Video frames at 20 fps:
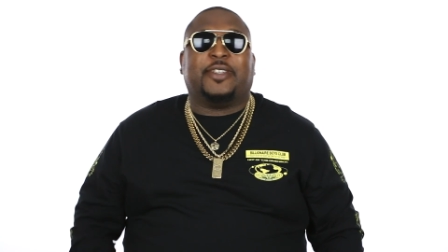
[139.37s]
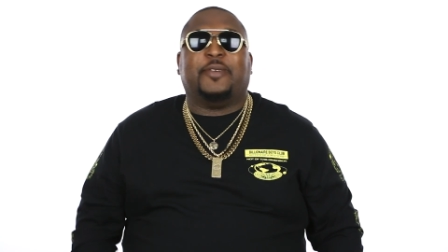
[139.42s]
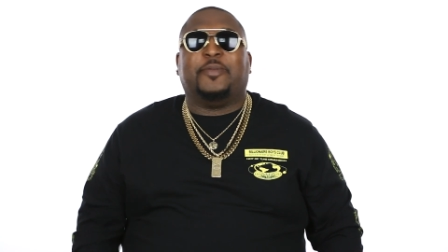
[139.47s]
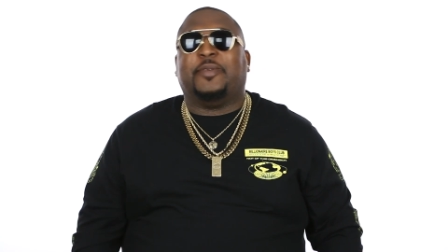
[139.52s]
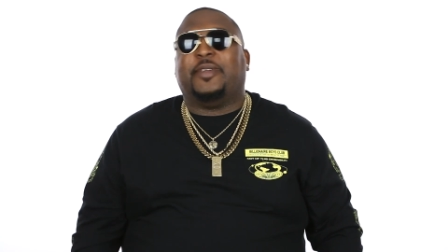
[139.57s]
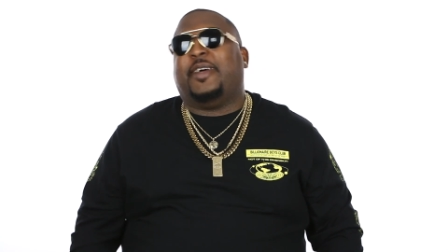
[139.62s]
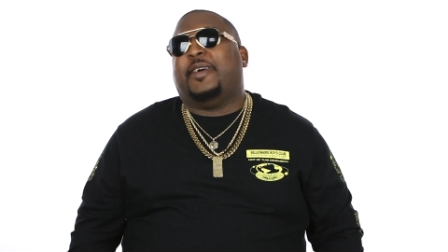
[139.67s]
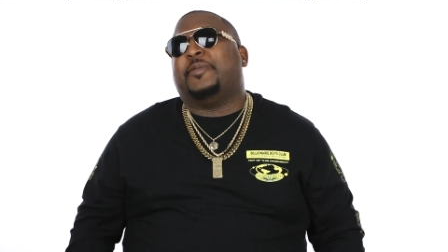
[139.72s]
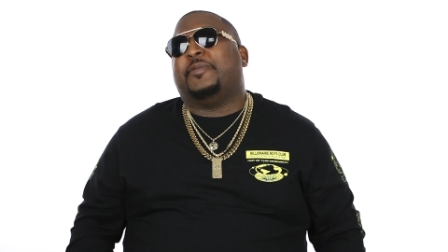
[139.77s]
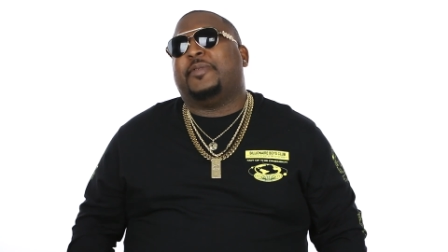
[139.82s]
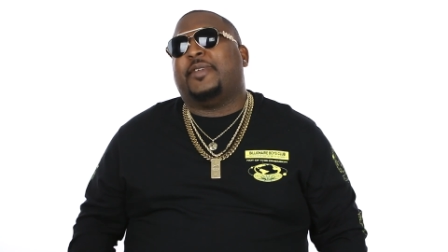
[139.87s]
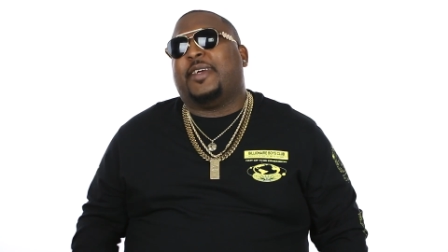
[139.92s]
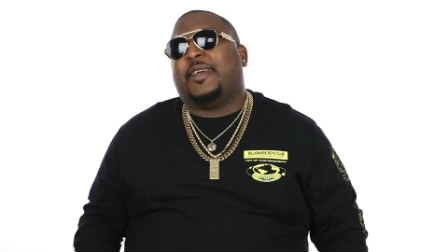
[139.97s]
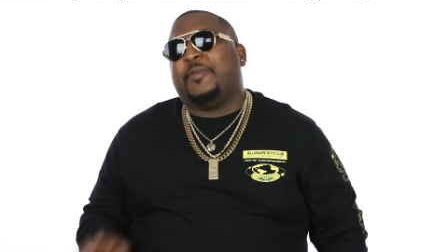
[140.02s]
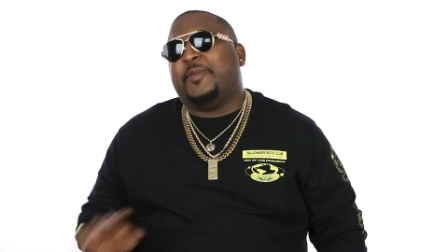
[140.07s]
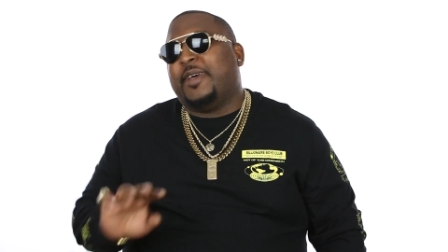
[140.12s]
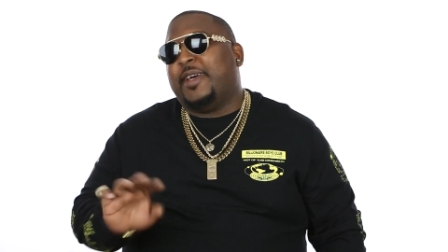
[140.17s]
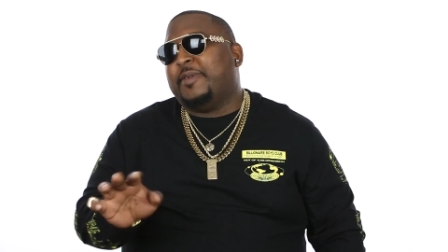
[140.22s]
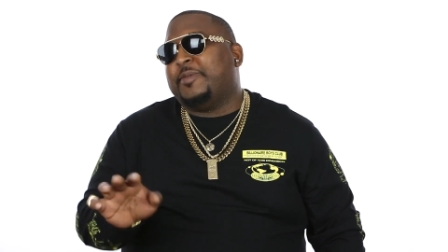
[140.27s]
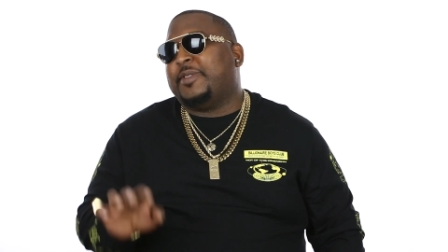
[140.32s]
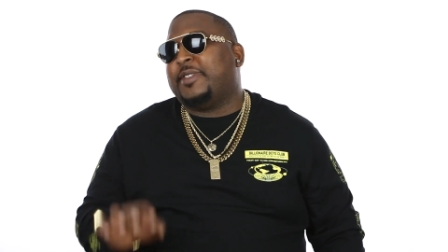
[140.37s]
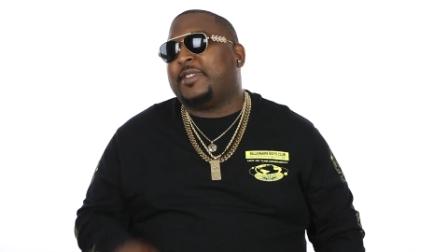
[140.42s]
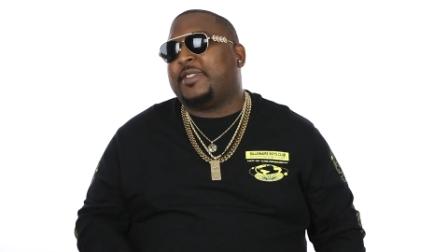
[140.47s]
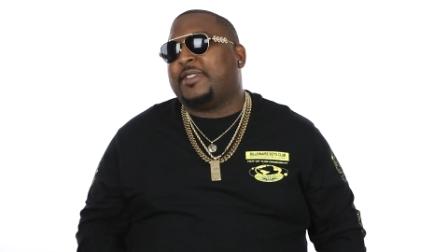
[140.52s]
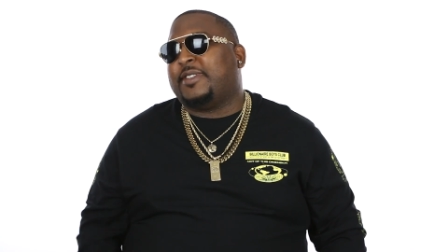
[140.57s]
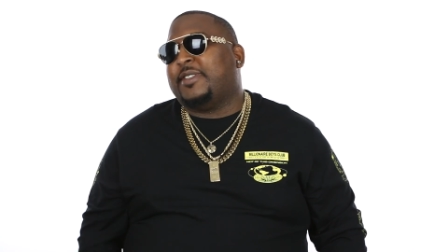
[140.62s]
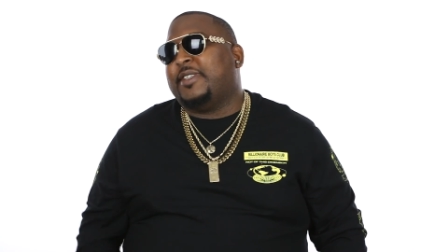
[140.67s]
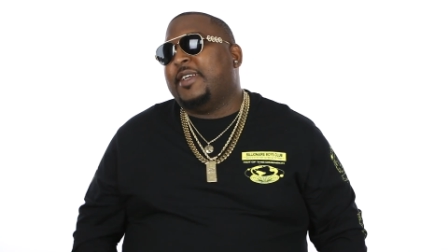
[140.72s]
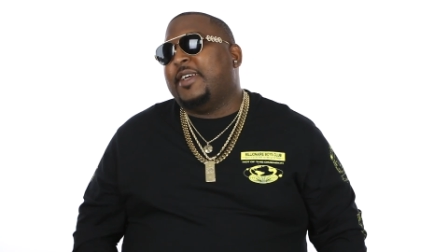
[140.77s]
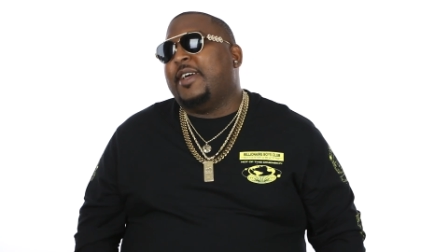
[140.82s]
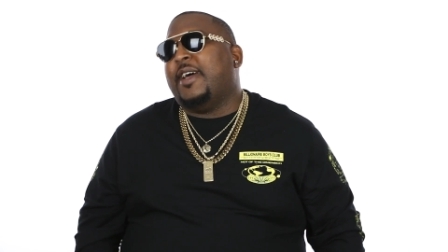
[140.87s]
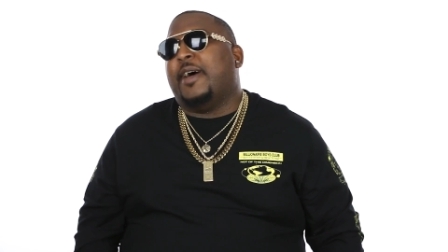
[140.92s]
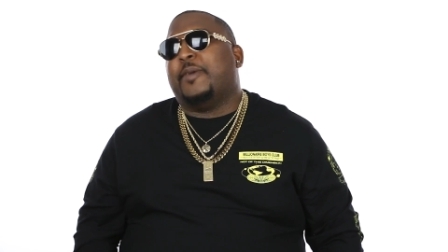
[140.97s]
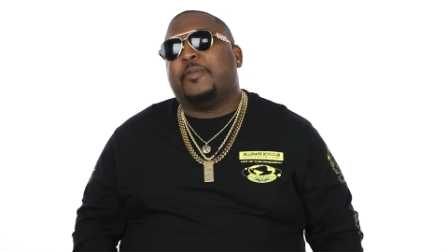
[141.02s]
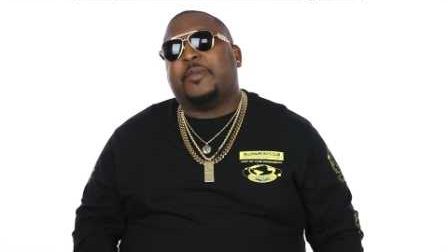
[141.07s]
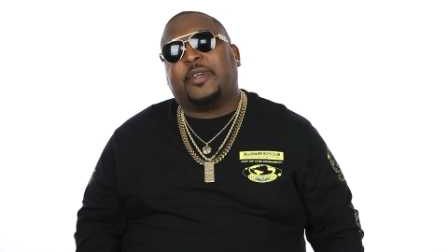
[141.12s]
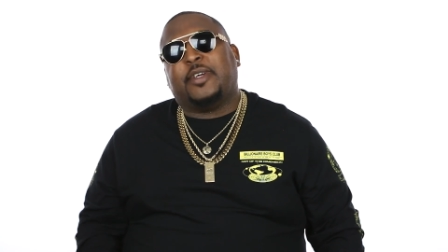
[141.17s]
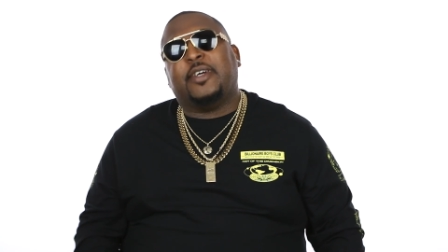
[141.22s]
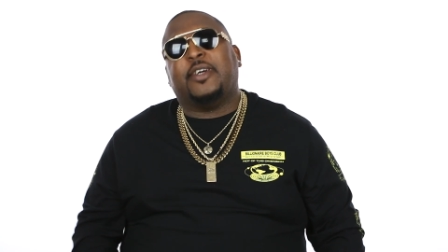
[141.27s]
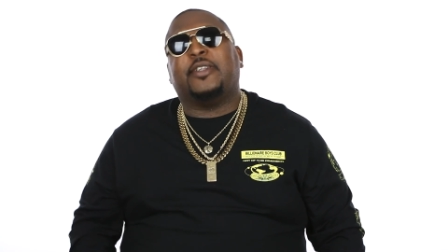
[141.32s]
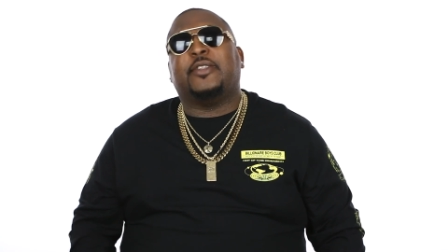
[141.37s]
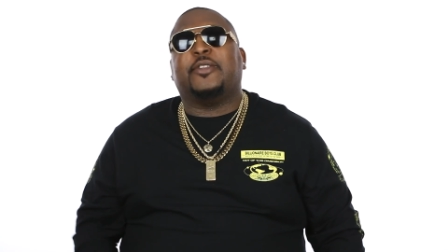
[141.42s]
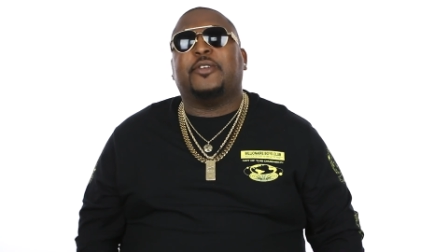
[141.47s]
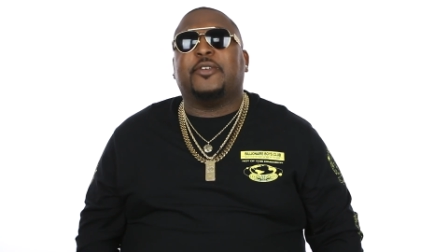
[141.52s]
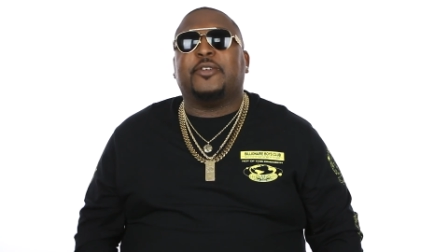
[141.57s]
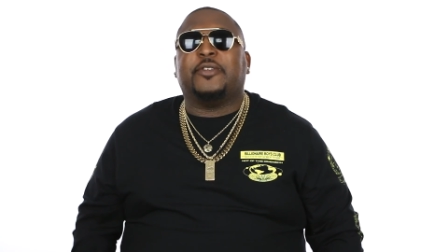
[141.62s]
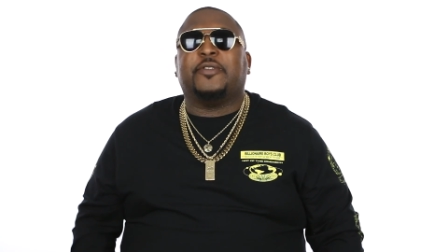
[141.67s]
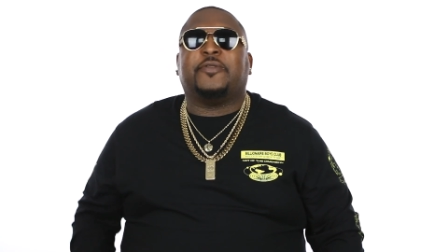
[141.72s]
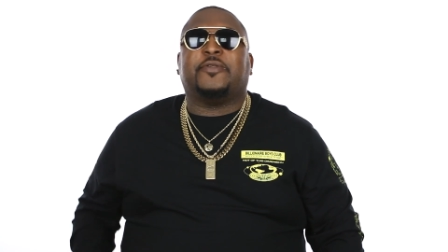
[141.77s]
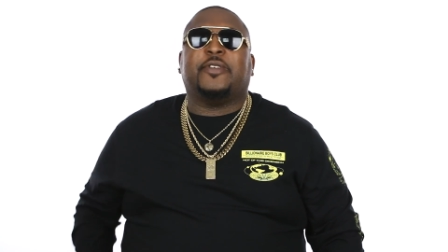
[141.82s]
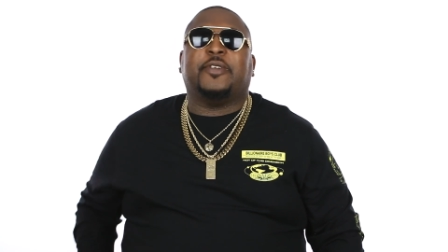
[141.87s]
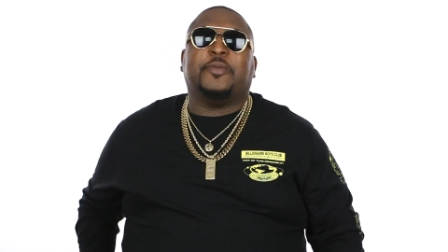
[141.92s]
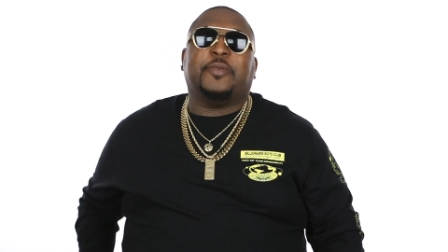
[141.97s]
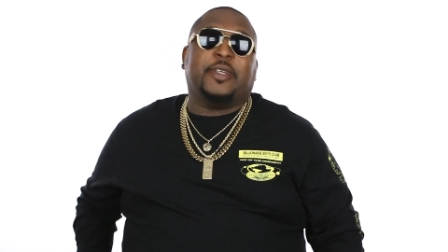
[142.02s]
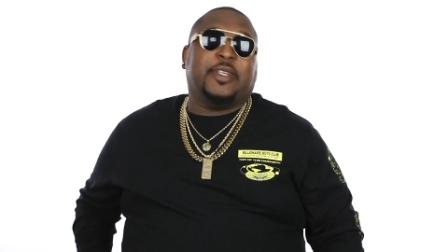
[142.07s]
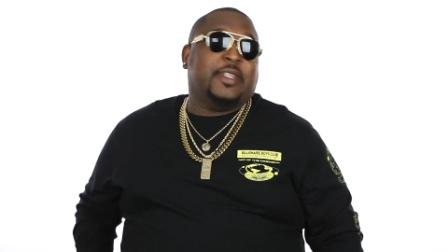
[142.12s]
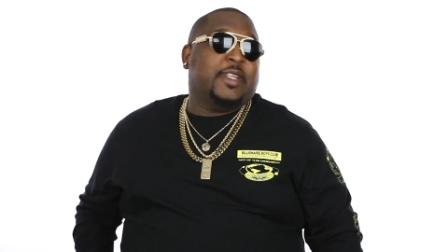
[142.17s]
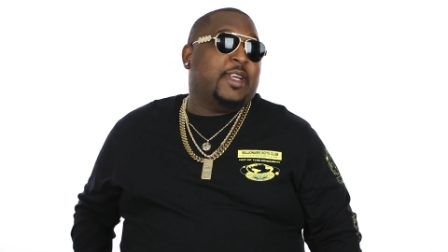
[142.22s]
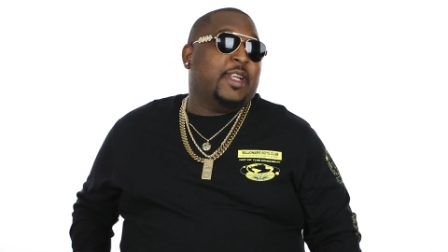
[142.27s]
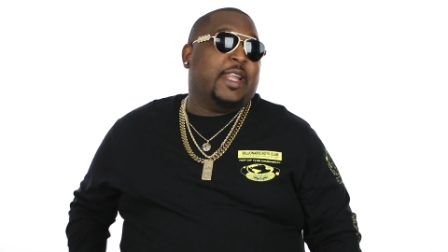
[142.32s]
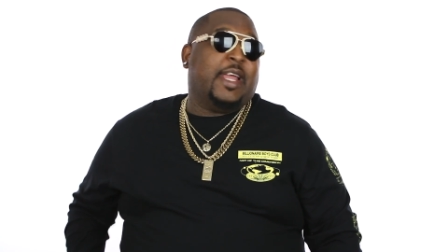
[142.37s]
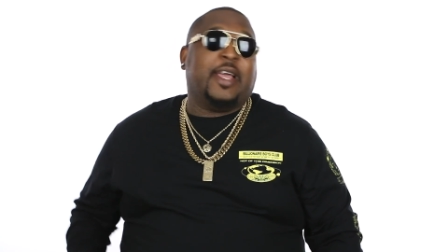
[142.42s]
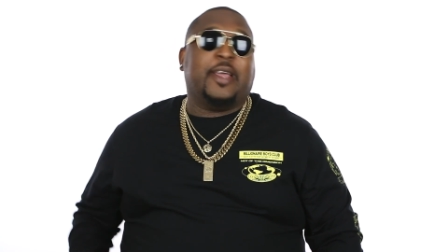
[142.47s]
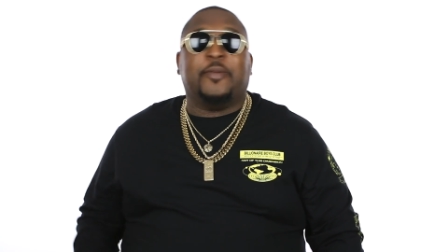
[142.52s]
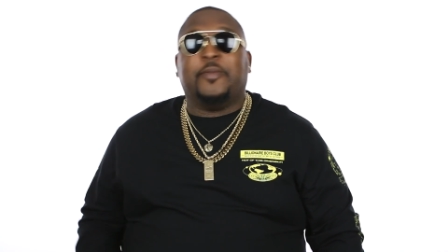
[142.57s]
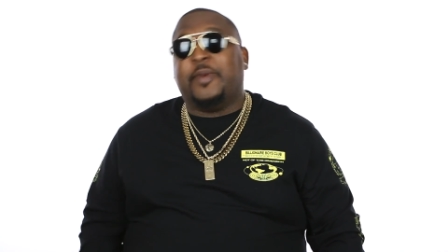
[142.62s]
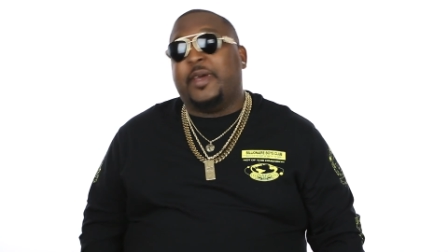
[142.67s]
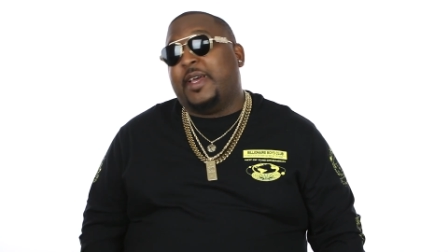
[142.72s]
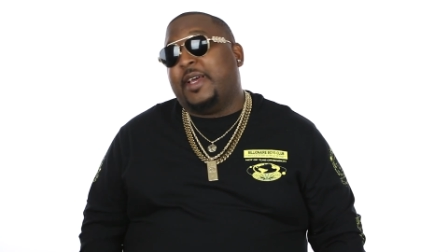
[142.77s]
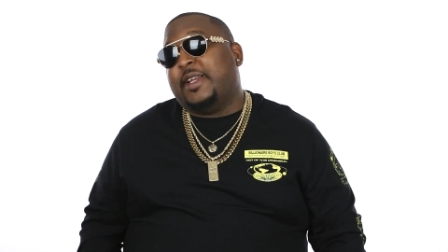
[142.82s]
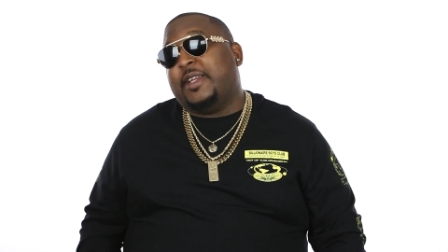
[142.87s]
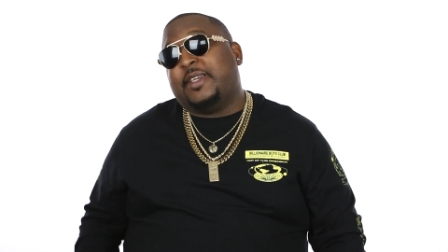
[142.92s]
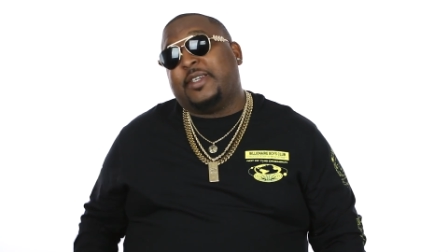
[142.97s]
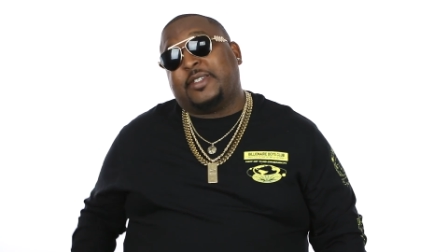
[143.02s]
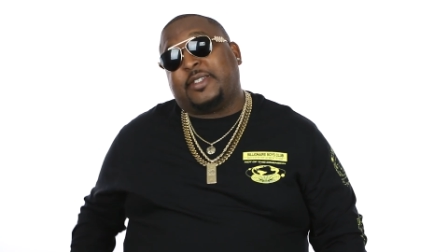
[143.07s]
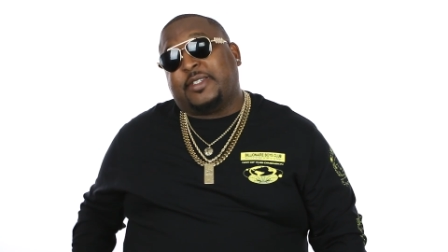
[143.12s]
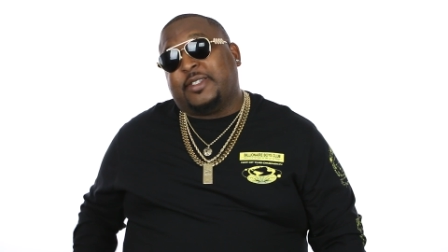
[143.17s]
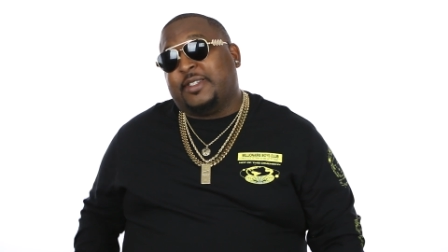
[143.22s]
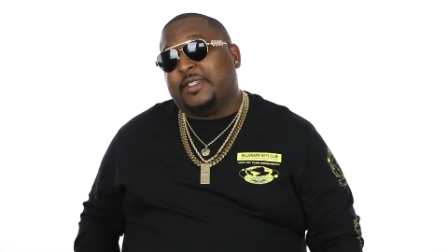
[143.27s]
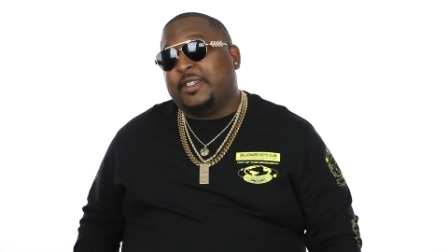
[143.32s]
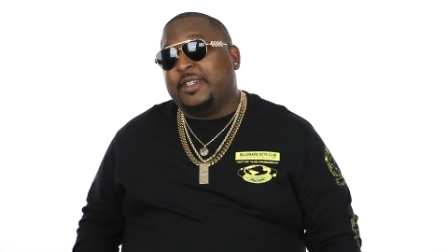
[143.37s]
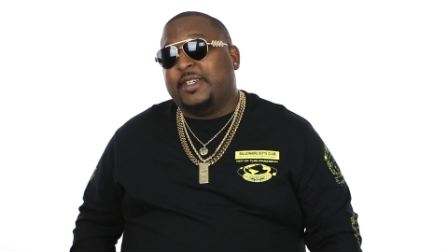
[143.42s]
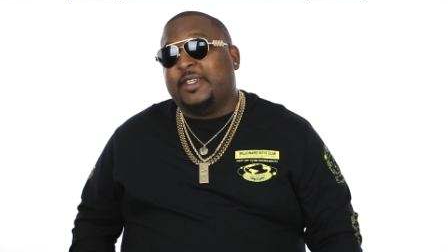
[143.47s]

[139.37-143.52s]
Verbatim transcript: I'm, I'm like, man, I'm just, I'm good though. You feel me? And they're like, man, listen,